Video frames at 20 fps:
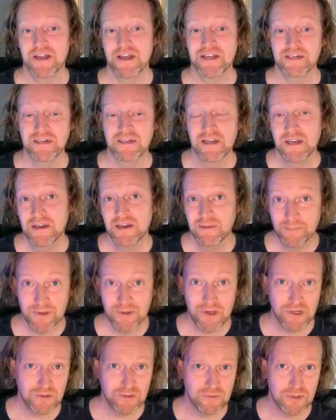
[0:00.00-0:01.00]
And
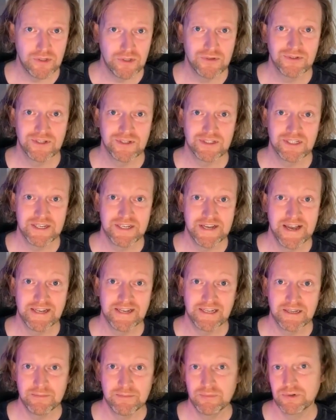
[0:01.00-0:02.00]
because we're using T A
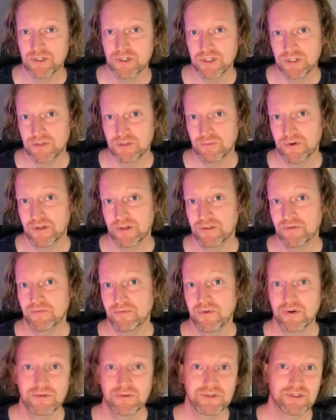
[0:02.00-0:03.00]
Lib, which is one of the
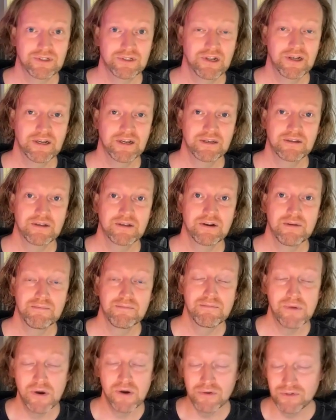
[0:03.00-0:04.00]
world's like you know
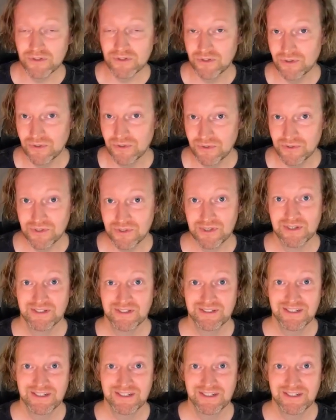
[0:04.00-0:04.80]
most used